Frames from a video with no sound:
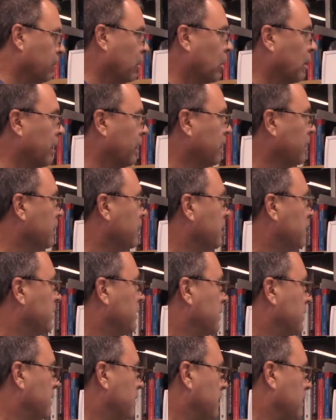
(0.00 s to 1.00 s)
boring,
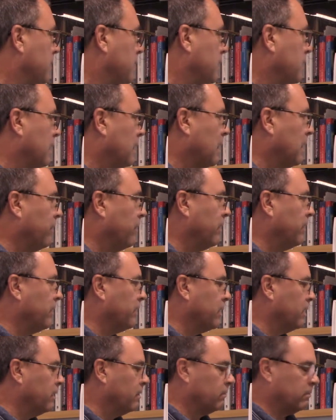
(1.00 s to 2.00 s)
I wanted to
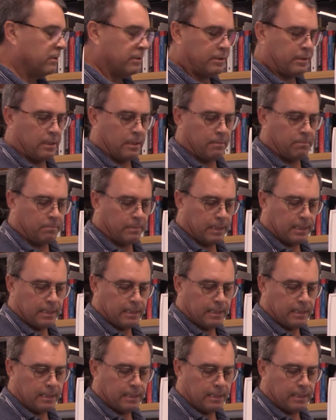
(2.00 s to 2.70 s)
go over some